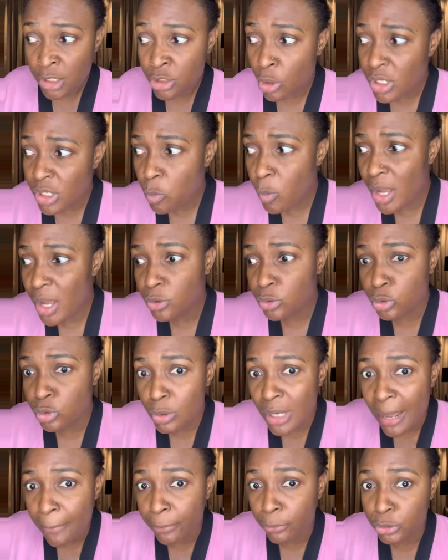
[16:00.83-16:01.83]
It's only when you
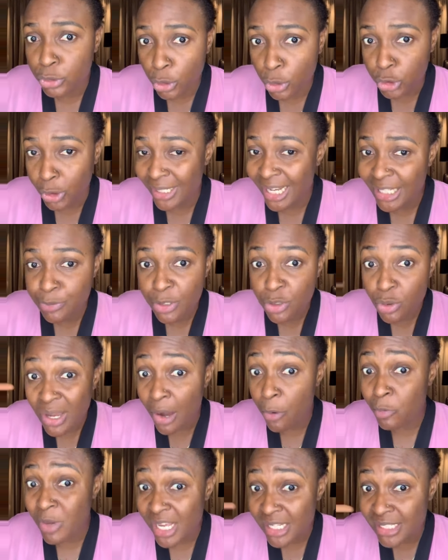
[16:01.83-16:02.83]
do liposuction, that's when
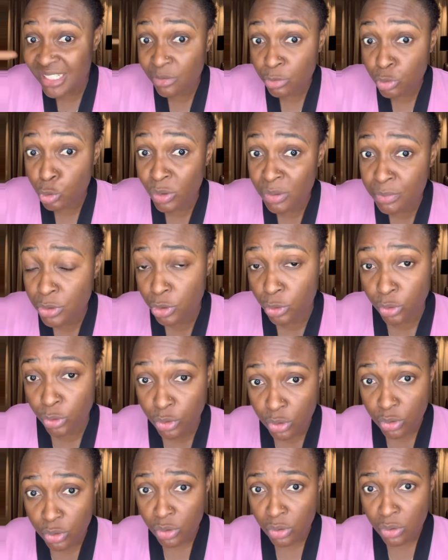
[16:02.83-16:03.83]
you can wear
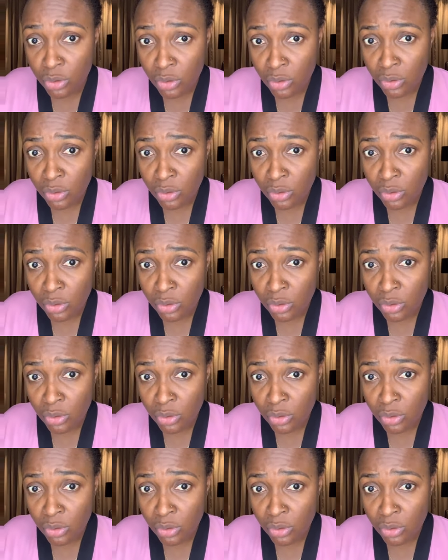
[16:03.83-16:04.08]
swimsuits.